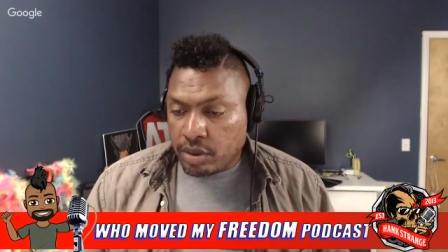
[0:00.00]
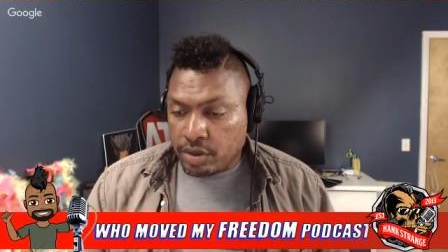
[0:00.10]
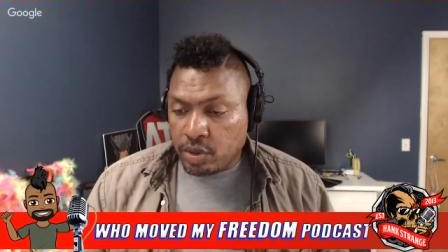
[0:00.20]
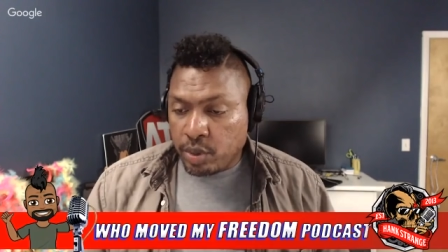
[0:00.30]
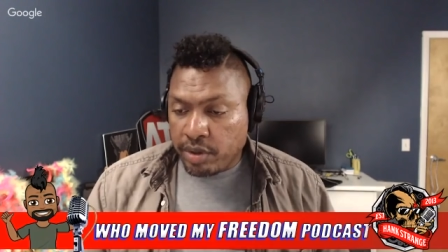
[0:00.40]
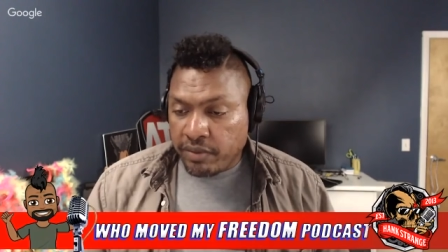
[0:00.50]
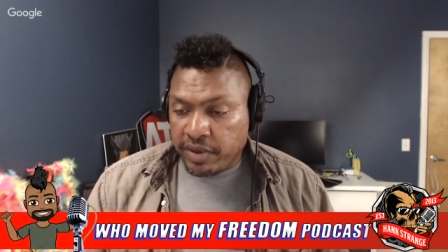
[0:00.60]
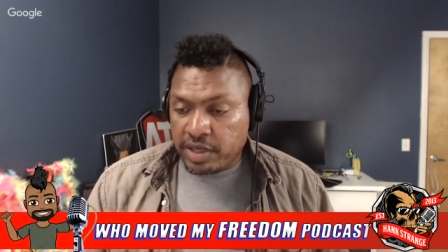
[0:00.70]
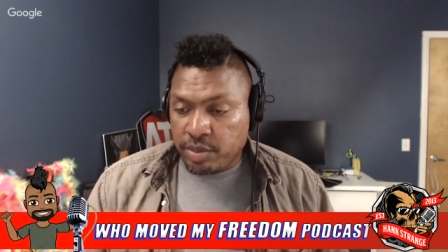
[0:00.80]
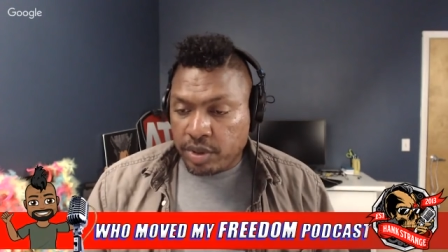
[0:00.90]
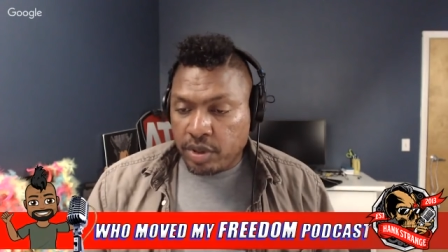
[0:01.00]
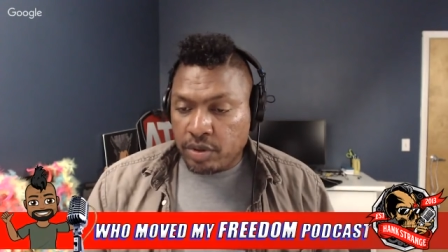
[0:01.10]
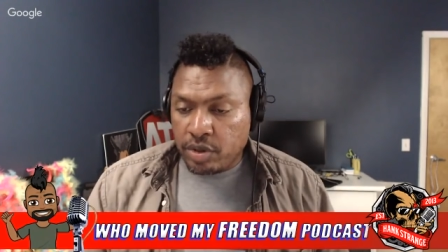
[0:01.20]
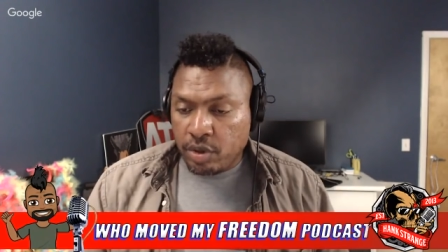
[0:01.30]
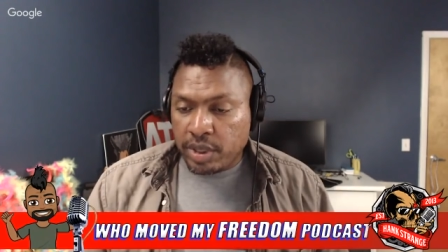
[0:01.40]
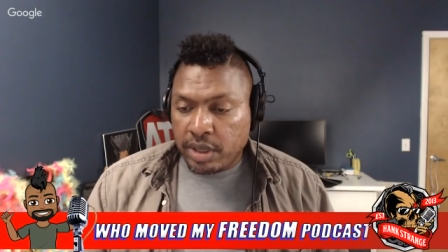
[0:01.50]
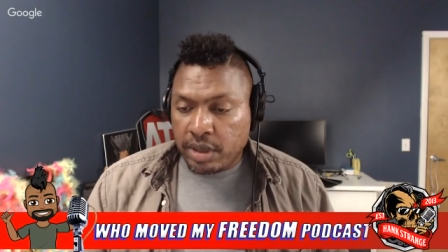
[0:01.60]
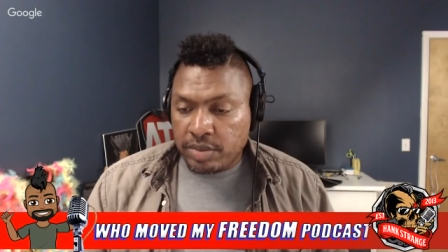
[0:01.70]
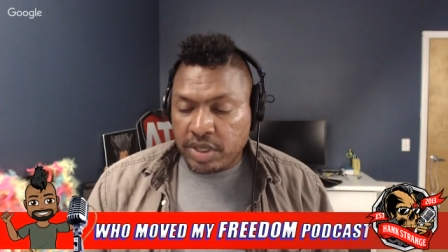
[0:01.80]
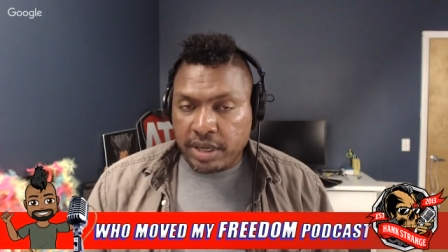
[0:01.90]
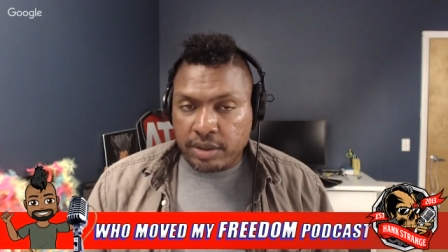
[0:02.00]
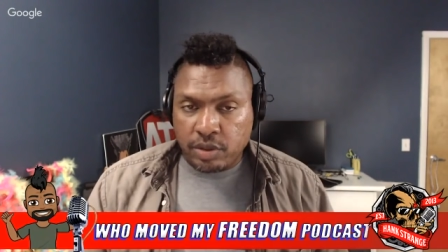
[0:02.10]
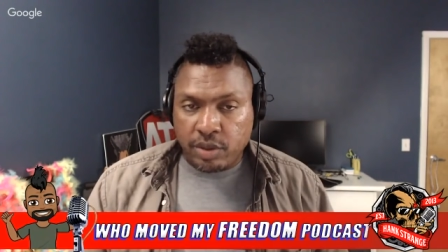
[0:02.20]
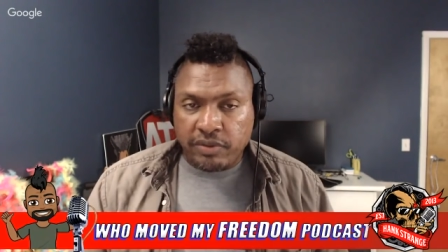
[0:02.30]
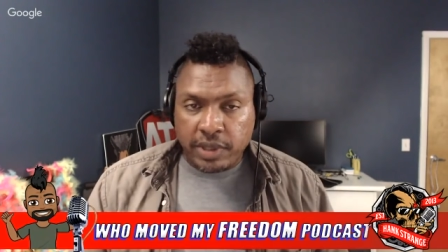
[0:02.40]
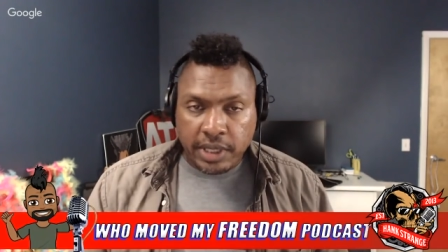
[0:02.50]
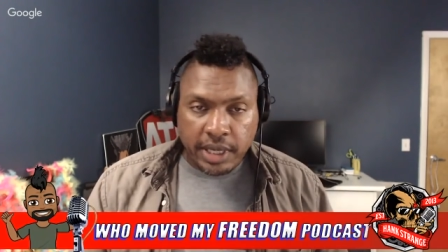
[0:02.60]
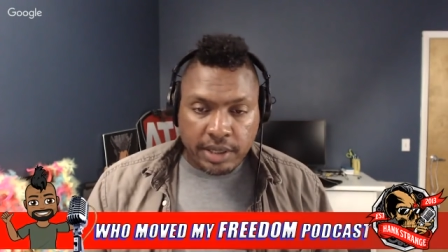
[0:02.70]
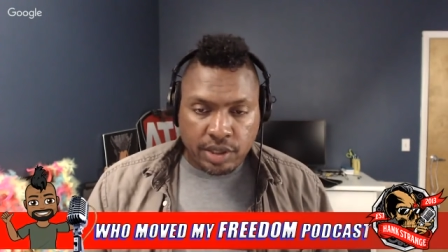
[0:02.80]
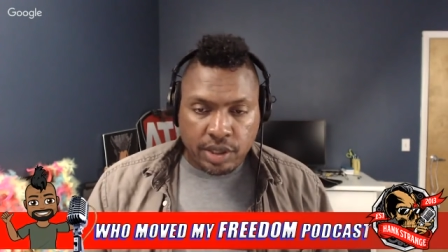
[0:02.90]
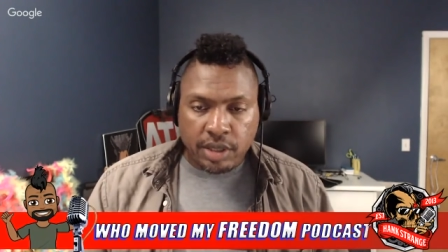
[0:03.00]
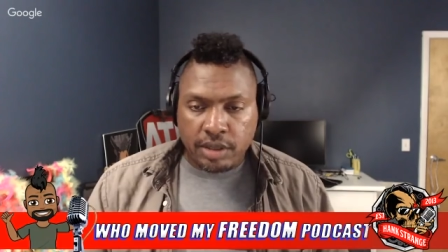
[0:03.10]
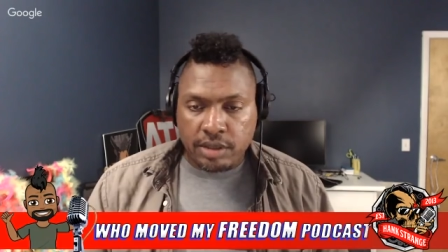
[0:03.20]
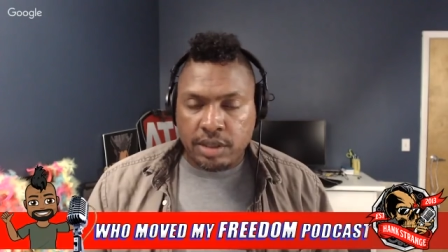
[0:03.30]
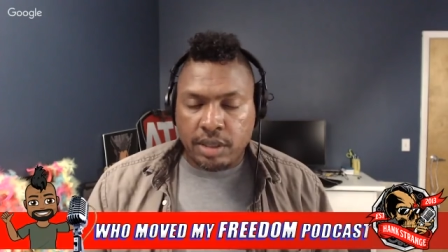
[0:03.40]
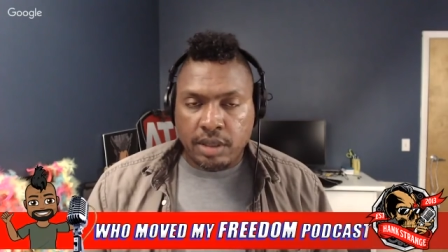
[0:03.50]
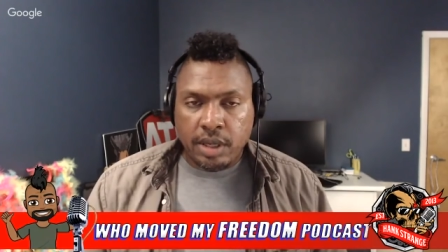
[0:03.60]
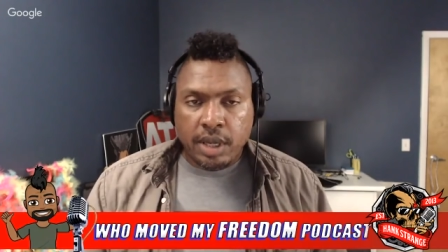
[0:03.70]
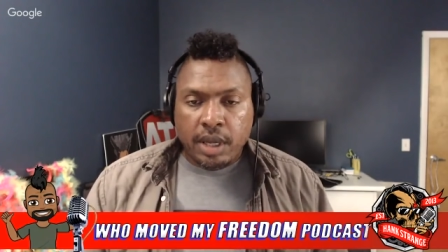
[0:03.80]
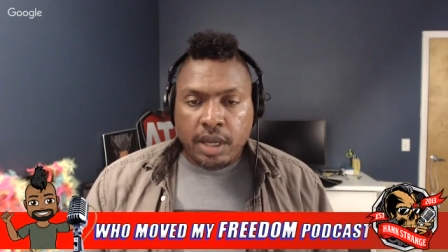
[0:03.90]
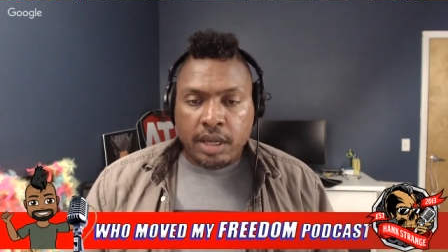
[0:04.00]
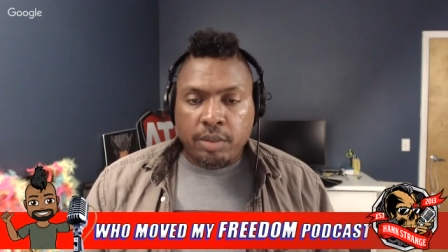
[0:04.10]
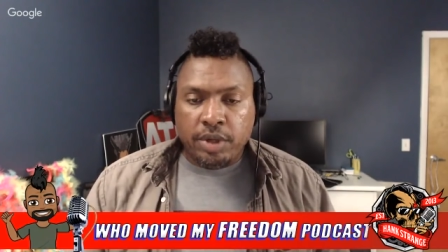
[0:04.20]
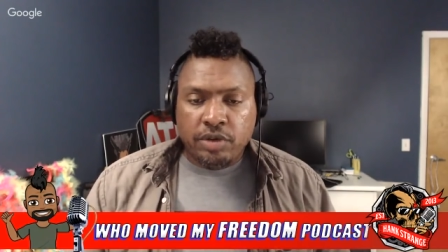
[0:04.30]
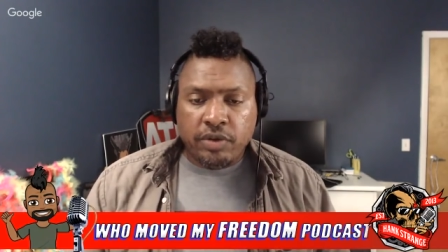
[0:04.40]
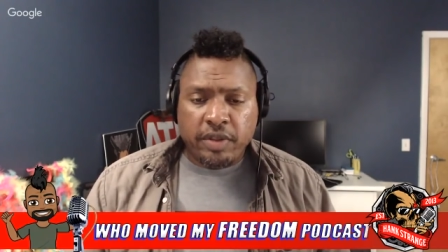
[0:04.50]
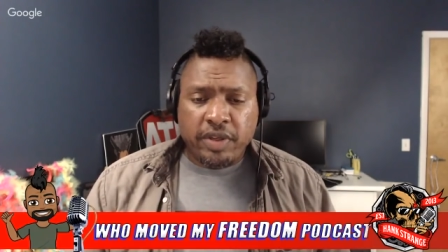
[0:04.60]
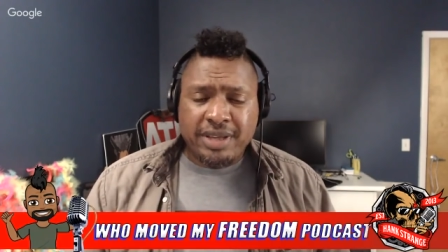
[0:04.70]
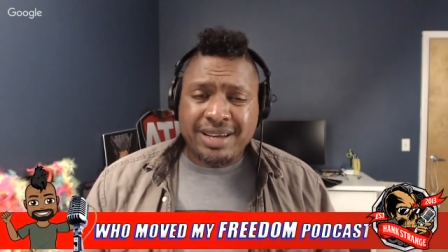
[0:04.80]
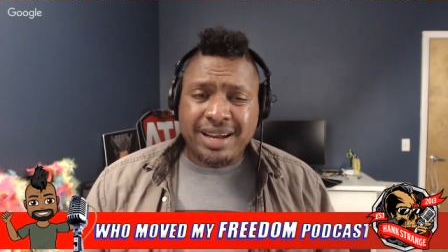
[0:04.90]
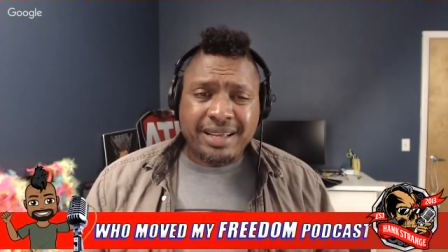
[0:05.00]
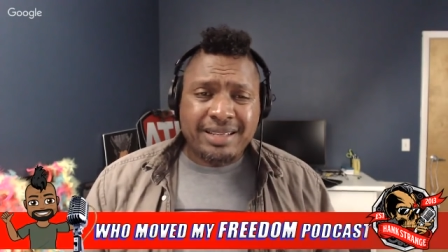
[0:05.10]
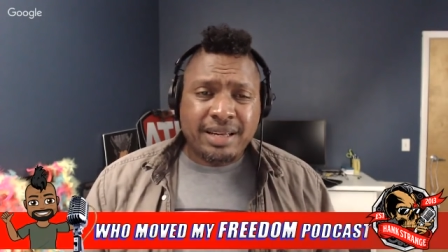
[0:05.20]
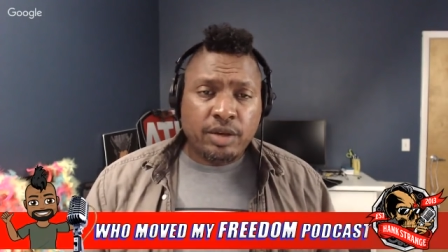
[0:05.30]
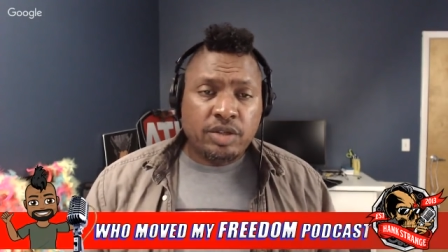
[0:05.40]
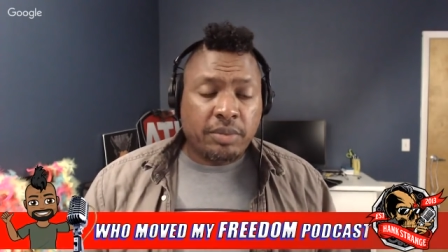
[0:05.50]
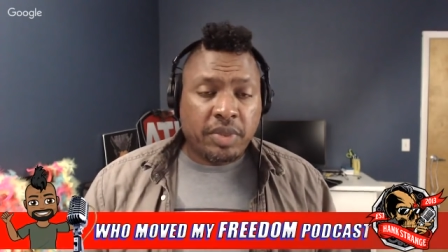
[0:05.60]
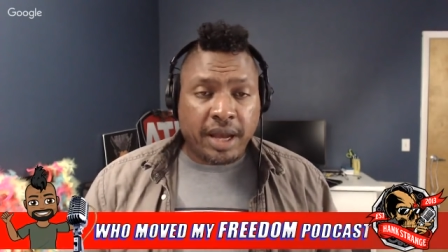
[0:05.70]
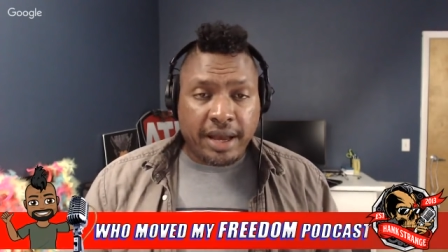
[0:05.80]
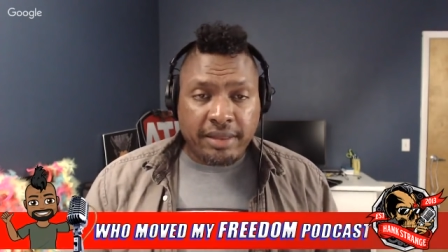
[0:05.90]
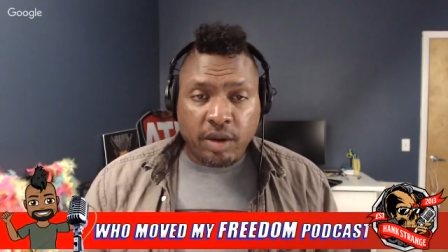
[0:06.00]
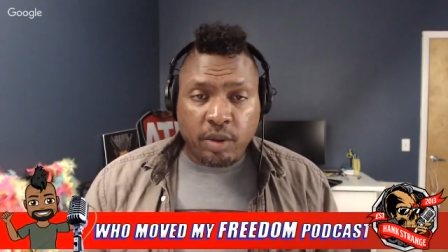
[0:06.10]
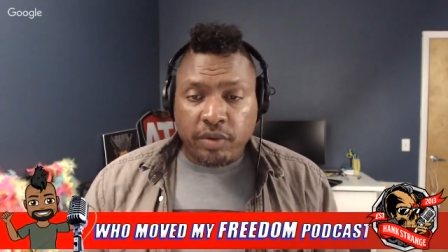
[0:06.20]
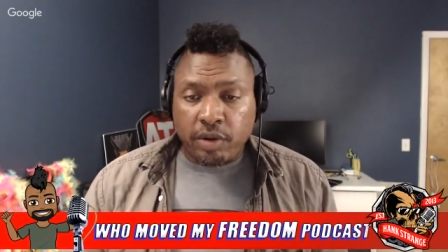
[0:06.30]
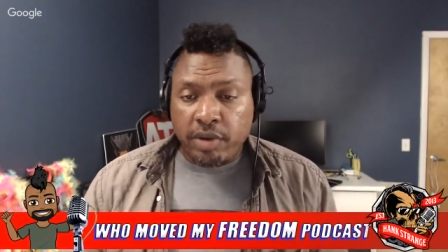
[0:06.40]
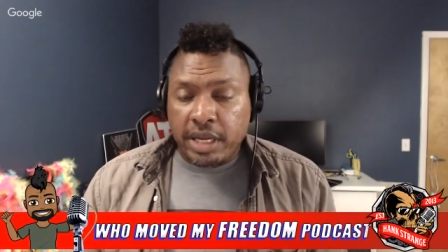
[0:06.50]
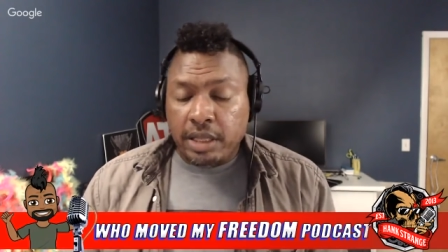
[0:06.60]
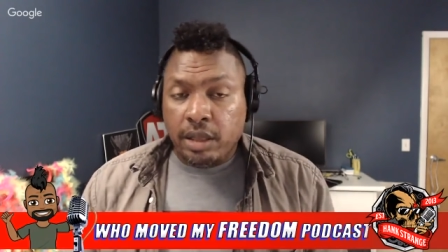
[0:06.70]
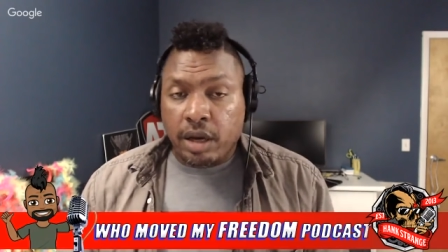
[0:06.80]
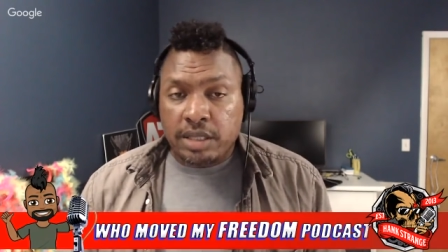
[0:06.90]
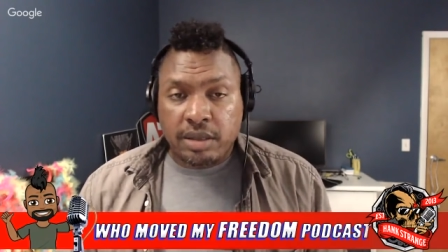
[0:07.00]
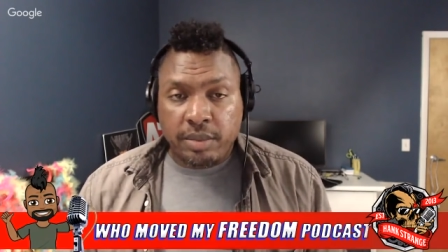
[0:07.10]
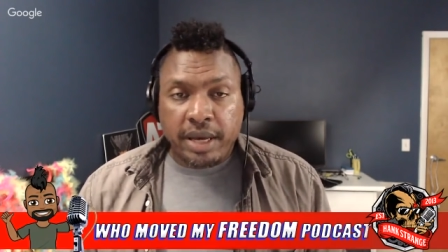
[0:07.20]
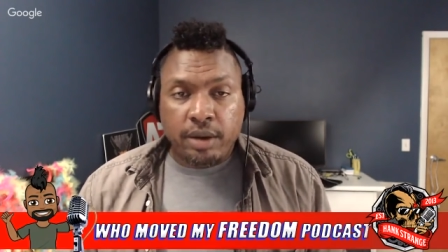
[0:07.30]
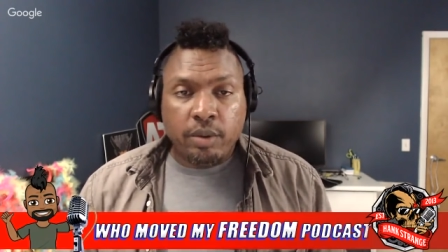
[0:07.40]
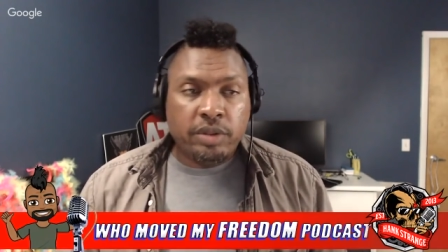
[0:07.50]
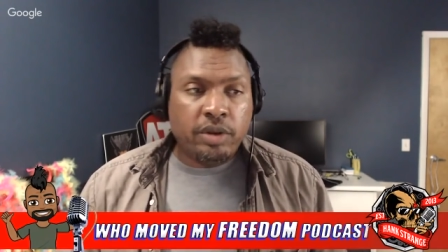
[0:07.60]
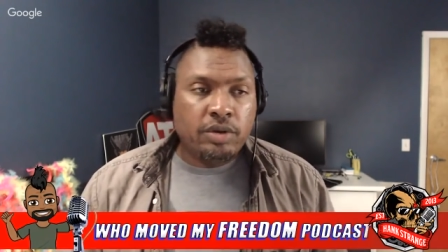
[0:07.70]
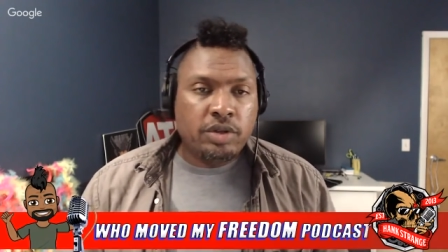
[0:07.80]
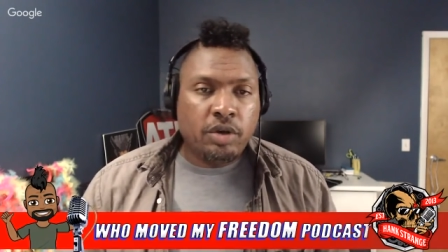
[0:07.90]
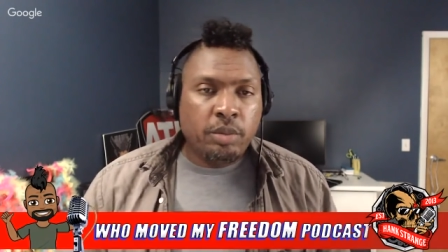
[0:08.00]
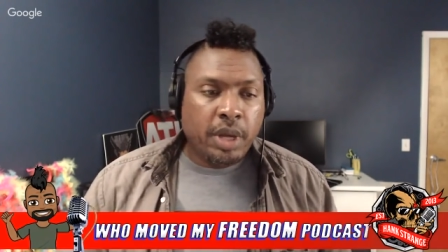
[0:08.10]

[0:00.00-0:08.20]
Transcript: on Twitter, Facebook, YouTube. It comes down to affiliations and and a bunch of other things. And I could tell you something. I think we've already lost the battle with YouTube